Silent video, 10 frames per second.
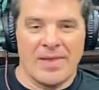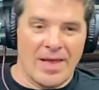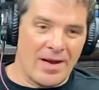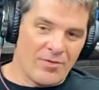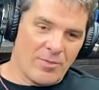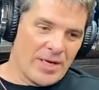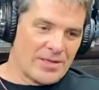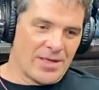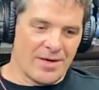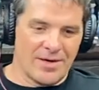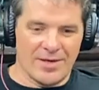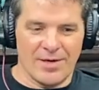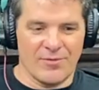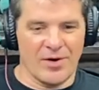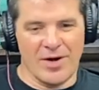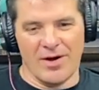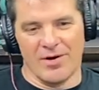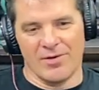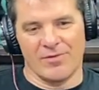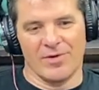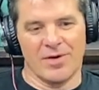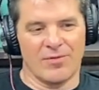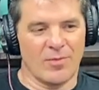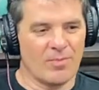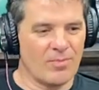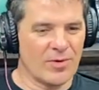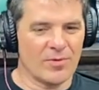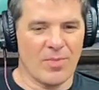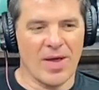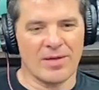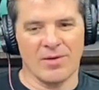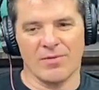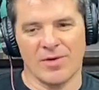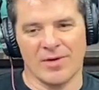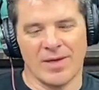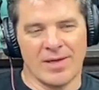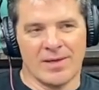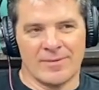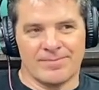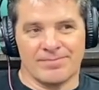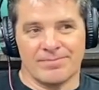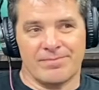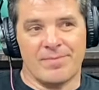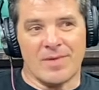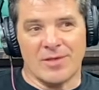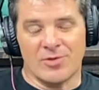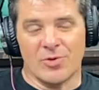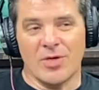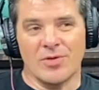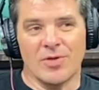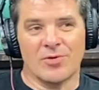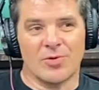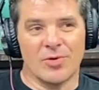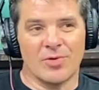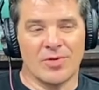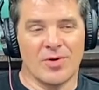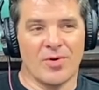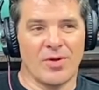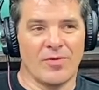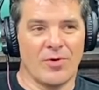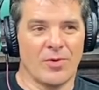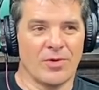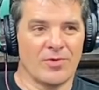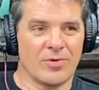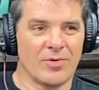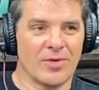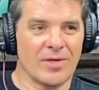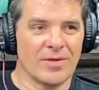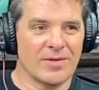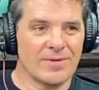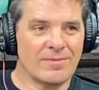and everybody's telling a different narrative, a different perspective, and stretching the truth till you don't even know what the truth is.